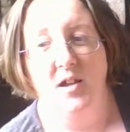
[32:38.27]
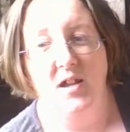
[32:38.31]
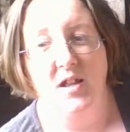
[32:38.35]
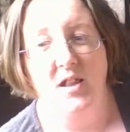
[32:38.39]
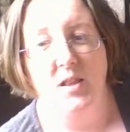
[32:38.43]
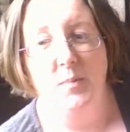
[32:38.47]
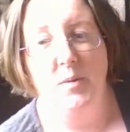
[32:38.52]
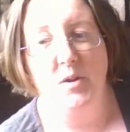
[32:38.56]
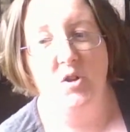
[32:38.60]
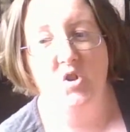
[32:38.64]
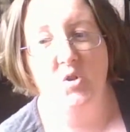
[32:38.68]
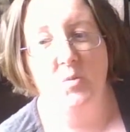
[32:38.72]

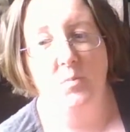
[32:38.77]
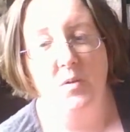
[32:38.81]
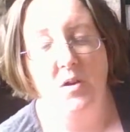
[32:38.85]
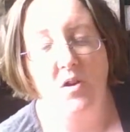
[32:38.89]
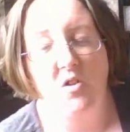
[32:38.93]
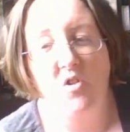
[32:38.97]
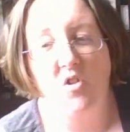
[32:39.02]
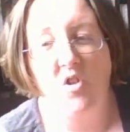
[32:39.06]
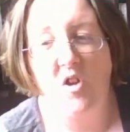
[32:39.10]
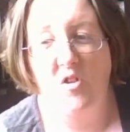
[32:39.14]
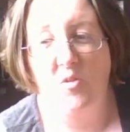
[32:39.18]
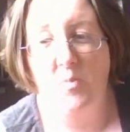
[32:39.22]
in the bedroom, but
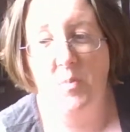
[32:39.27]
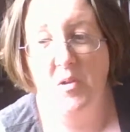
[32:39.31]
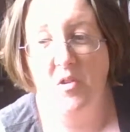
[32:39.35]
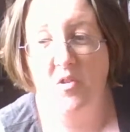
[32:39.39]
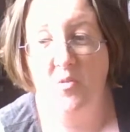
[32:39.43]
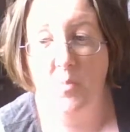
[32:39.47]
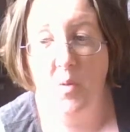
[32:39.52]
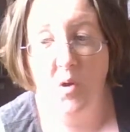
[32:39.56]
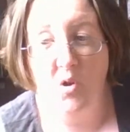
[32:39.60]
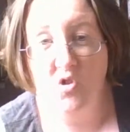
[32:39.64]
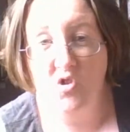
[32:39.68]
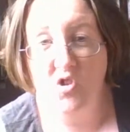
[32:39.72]
there has to be a
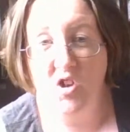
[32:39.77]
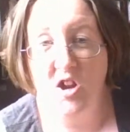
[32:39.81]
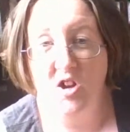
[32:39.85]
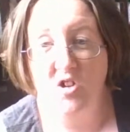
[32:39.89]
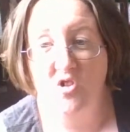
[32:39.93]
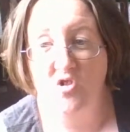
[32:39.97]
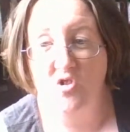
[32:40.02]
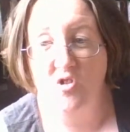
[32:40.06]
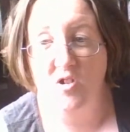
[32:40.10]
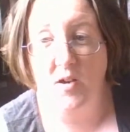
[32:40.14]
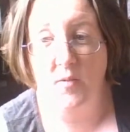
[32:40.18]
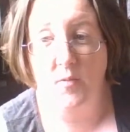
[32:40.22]
smoke
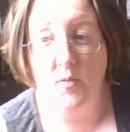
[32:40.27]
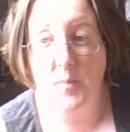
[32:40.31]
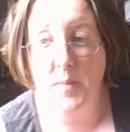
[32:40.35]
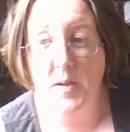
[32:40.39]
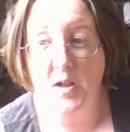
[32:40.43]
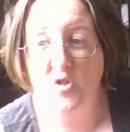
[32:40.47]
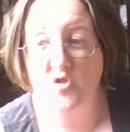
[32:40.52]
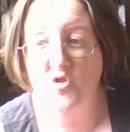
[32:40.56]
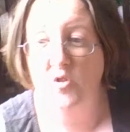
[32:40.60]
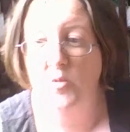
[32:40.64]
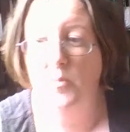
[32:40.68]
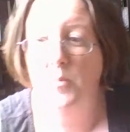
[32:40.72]
detector in every
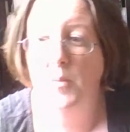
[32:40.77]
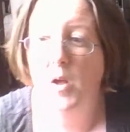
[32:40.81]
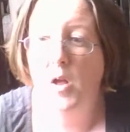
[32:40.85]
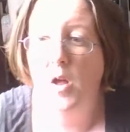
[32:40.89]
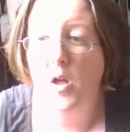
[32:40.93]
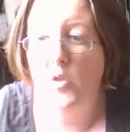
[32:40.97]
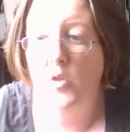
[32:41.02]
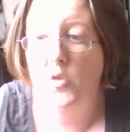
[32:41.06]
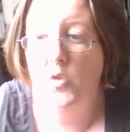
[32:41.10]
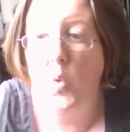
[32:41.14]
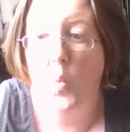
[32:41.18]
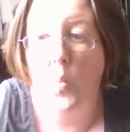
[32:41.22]
bedroom.
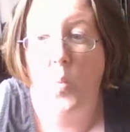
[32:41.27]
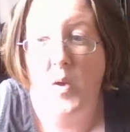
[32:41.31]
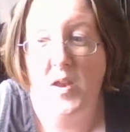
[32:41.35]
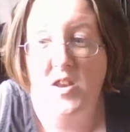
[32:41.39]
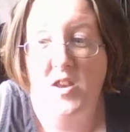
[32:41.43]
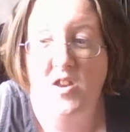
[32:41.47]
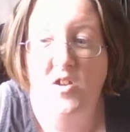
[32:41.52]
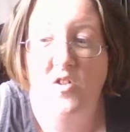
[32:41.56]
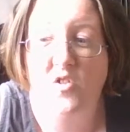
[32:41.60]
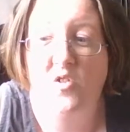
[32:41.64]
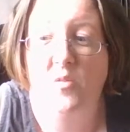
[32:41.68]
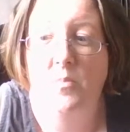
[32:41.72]
The
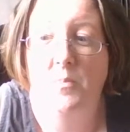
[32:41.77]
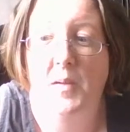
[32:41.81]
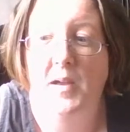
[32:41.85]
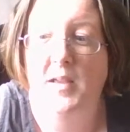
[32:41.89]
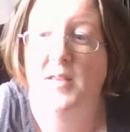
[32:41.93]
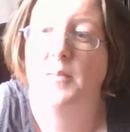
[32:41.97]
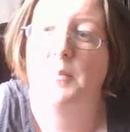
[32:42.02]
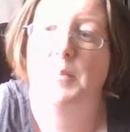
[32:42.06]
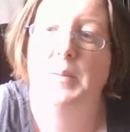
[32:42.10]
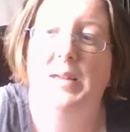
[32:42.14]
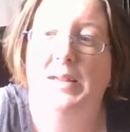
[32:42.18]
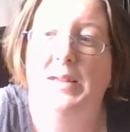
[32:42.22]
windows
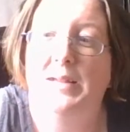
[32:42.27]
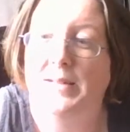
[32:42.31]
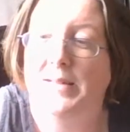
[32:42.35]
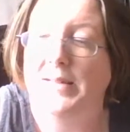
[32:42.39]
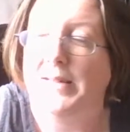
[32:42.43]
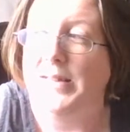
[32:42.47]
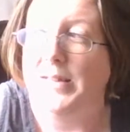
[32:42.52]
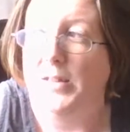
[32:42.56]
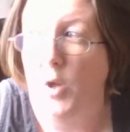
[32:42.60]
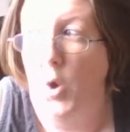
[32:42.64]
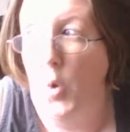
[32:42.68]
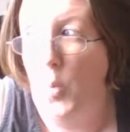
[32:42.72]
must be
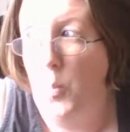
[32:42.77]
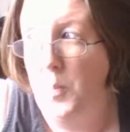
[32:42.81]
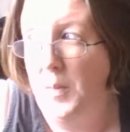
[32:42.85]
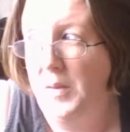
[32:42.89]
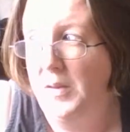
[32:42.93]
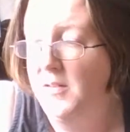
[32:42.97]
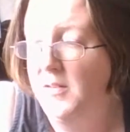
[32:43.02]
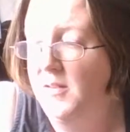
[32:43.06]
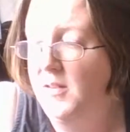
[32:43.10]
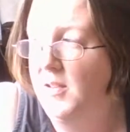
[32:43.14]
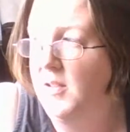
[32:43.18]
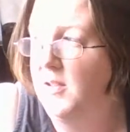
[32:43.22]
easily
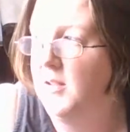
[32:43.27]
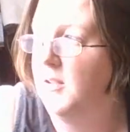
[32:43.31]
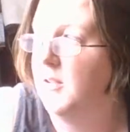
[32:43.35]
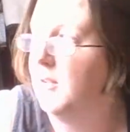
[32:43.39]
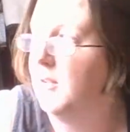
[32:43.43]
opened.